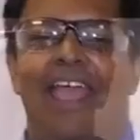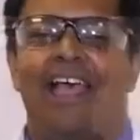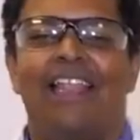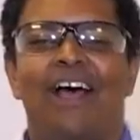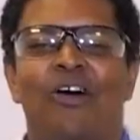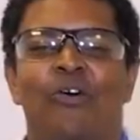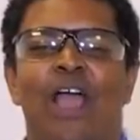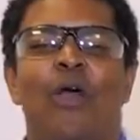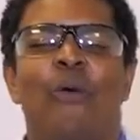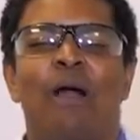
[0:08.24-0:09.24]
Hello,
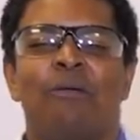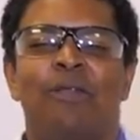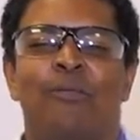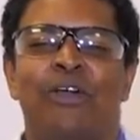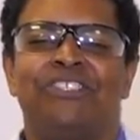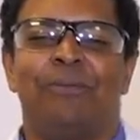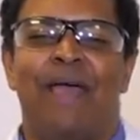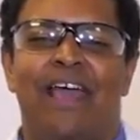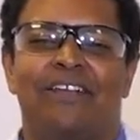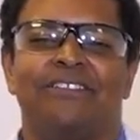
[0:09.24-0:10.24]
and welcome to Moisture
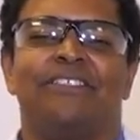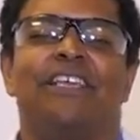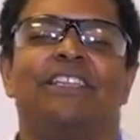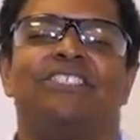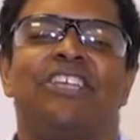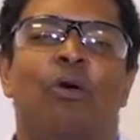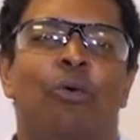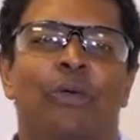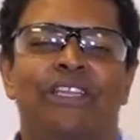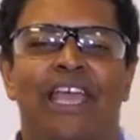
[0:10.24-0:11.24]
Matters, the show
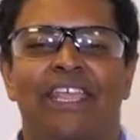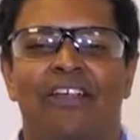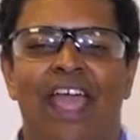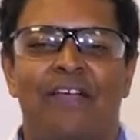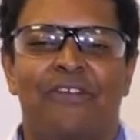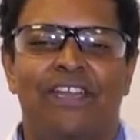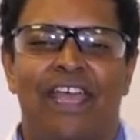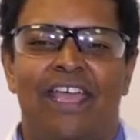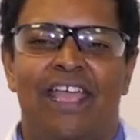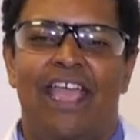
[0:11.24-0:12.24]
where we take your
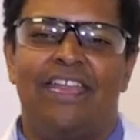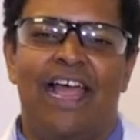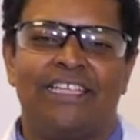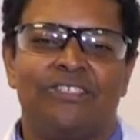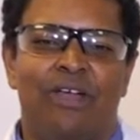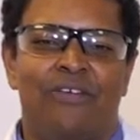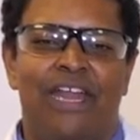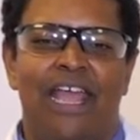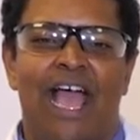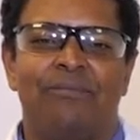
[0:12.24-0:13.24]
everyday and not so
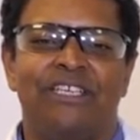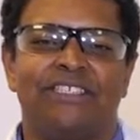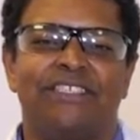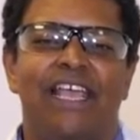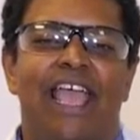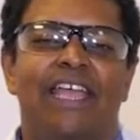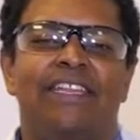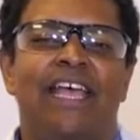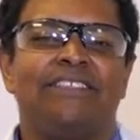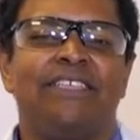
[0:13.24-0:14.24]
everyday objects
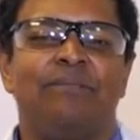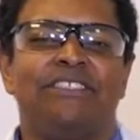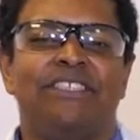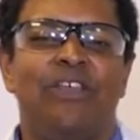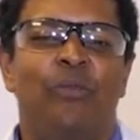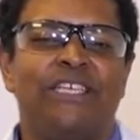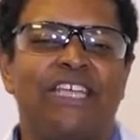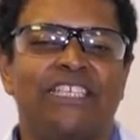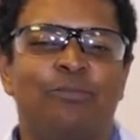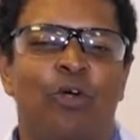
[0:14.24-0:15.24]
and test them to see which
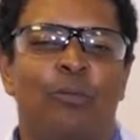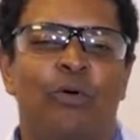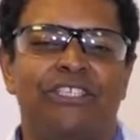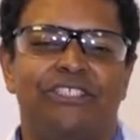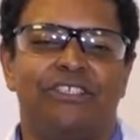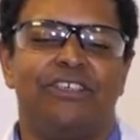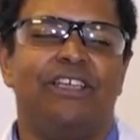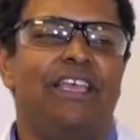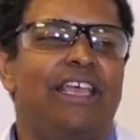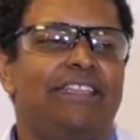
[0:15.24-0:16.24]
has more moisture.
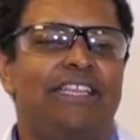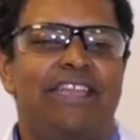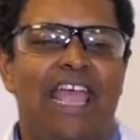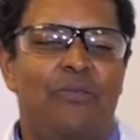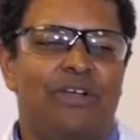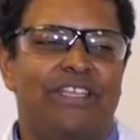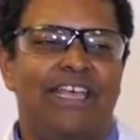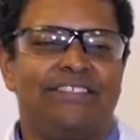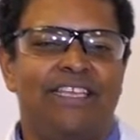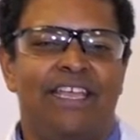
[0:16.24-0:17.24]
Today we're
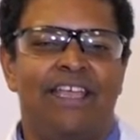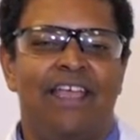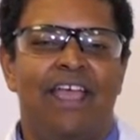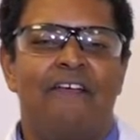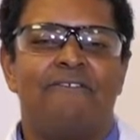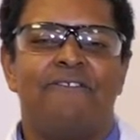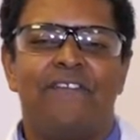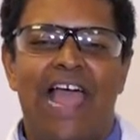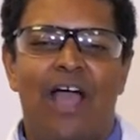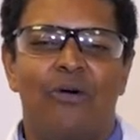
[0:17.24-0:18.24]
testing
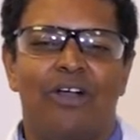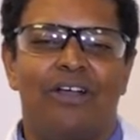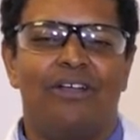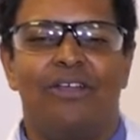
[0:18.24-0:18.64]
flour.